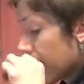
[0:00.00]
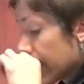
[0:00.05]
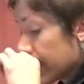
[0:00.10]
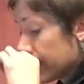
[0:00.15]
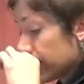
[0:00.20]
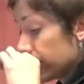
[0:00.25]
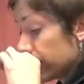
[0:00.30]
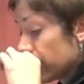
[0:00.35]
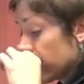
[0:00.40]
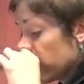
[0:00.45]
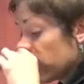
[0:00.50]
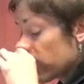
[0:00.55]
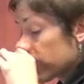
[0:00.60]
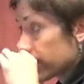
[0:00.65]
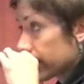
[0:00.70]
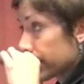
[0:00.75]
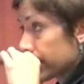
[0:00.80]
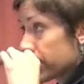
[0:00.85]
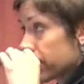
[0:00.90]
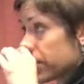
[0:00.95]
And
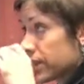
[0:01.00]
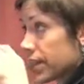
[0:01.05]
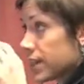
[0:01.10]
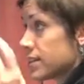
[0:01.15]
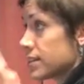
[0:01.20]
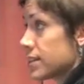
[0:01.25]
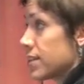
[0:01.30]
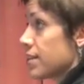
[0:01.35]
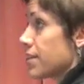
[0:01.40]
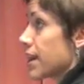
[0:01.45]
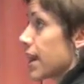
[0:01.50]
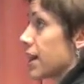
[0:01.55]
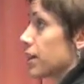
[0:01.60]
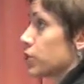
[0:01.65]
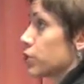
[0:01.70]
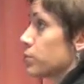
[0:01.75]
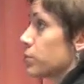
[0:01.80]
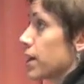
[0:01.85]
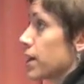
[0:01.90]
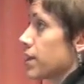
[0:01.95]
unfortunately, when they did that,
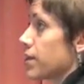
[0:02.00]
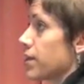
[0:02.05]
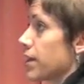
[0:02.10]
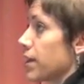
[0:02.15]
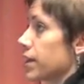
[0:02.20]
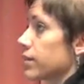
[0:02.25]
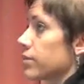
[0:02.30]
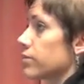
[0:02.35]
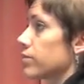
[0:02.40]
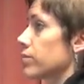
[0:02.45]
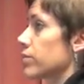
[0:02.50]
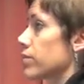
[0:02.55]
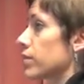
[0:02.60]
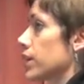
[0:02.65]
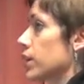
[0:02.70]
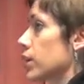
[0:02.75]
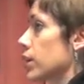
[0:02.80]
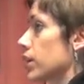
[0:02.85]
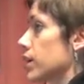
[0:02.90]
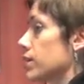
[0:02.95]
you might think
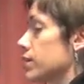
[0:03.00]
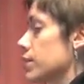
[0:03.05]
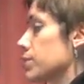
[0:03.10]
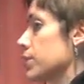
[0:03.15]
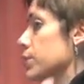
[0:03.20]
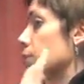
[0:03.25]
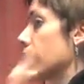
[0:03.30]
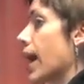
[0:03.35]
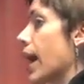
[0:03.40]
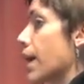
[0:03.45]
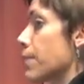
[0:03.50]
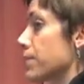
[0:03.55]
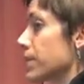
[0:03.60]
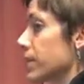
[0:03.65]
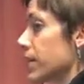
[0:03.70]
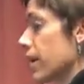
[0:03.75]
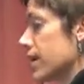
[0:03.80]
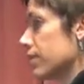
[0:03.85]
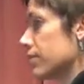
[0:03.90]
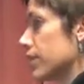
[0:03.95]
something would happen kind